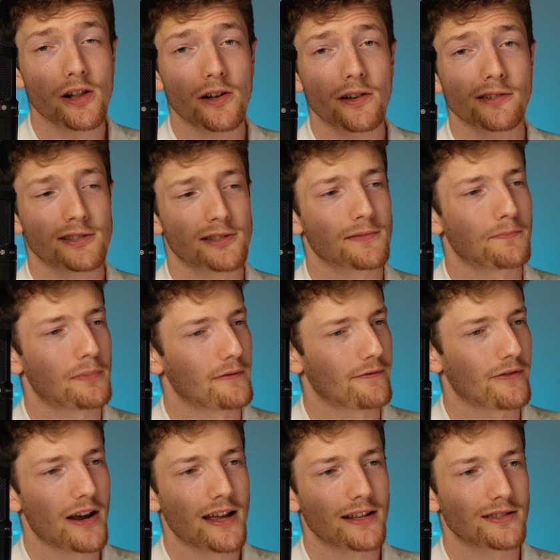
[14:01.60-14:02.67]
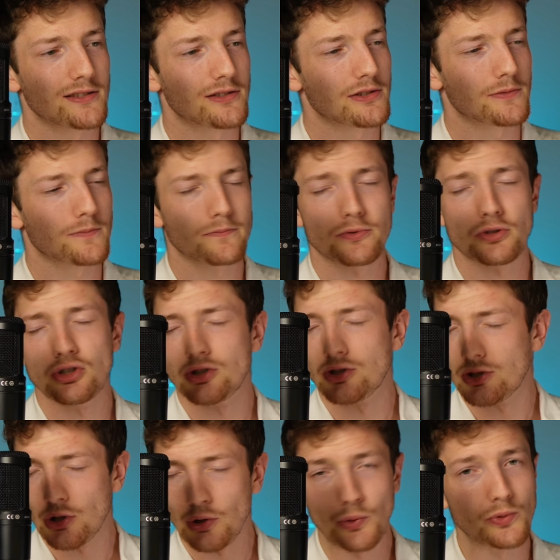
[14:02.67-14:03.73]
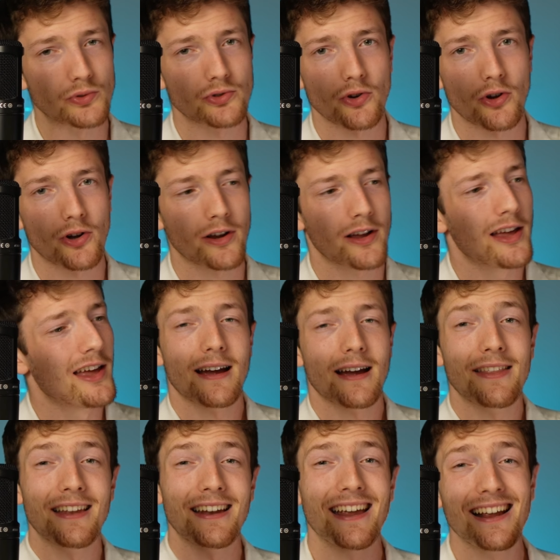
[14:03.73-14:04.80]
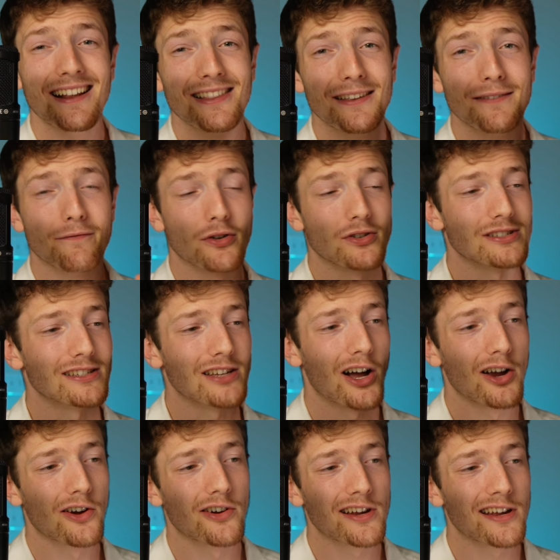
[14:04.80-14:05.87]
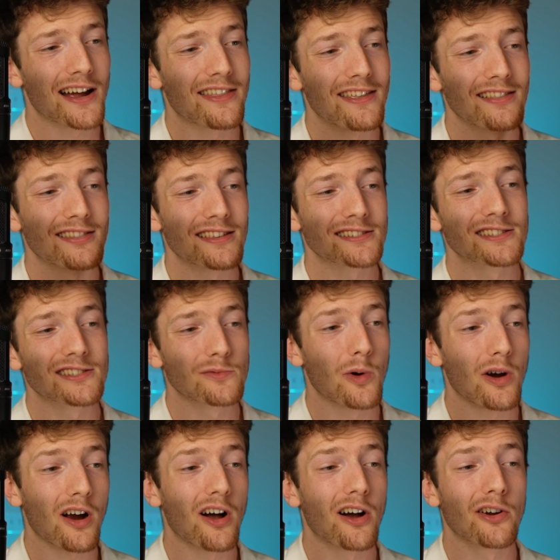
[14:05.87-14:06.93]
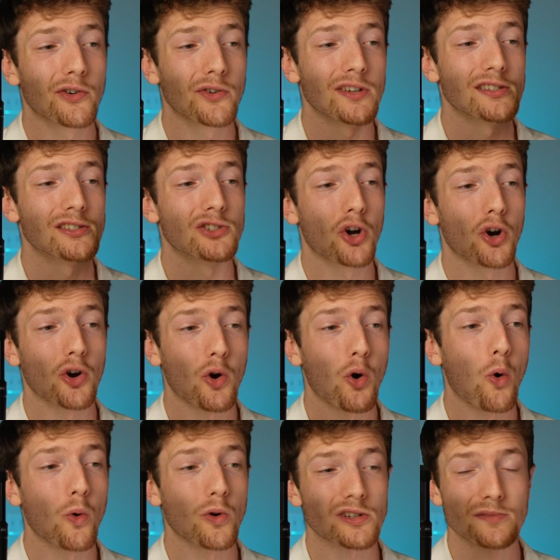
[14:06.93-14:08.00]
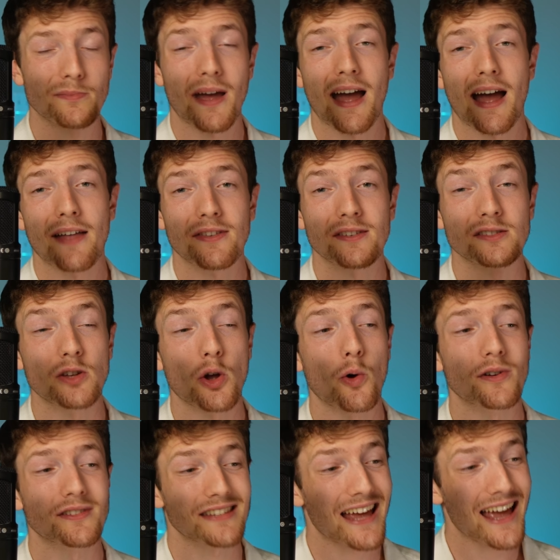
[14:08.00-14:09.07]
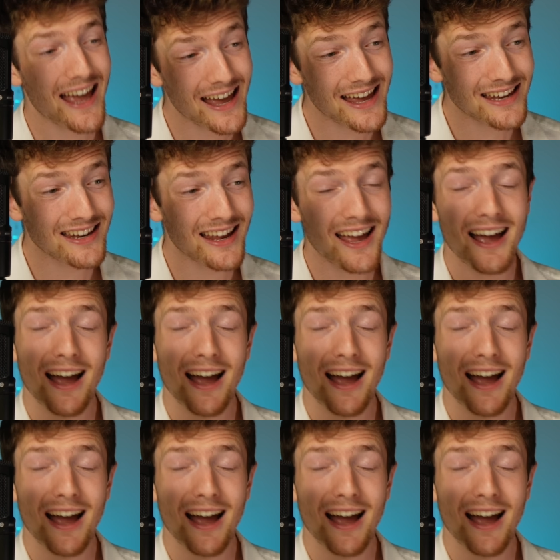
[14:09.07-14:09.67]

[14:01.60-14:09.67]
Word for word: close, but France is just too strong. And then England versus Hungary. I think this is where Hungary's dark horse path is going to end.